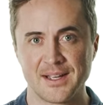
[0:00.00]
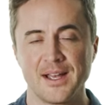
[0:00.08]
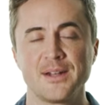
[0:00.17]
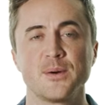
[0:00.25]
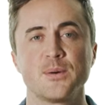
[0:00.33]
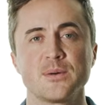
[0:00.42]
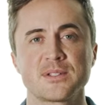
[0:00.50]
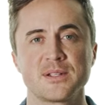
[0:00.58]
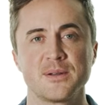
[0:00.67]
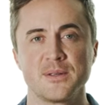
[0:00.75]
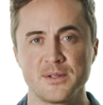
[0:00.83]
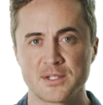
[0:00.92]
And
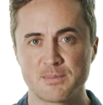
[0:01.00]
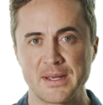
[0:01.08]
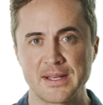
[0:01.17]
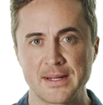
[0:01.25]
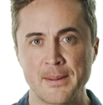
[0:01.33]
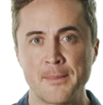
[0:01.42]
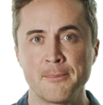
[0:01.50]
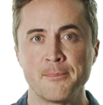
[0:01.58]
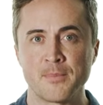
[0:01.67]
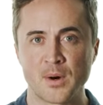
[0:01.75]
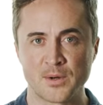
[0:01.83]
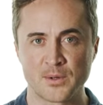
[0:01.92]
also, you speak at a
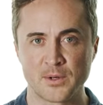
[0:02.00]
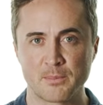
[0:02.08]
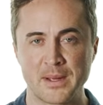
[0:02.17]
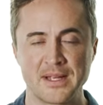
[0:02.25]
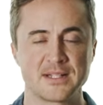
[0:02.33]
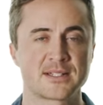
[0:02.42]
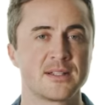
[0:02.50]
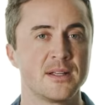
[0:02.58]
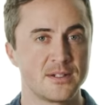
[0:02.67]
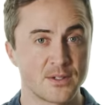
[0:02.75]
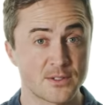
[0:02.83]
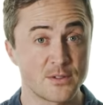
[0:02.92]
moderate pace,
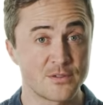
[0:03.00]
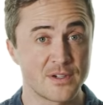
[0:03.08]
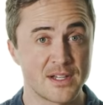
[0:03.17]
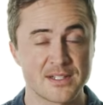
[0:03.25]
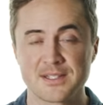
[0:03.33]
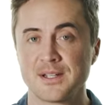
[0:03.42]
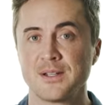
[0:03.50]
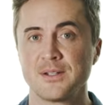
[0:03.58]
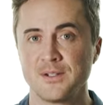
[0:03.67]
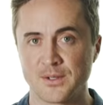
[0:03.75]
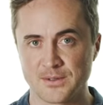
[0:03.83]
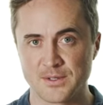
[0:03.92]
not too fast,
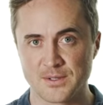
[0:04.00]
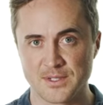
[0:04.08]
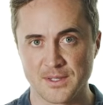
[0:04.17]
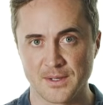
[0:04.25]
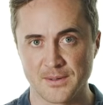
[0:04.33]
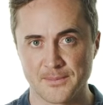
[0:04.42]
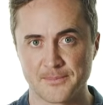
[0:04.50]
not too slow.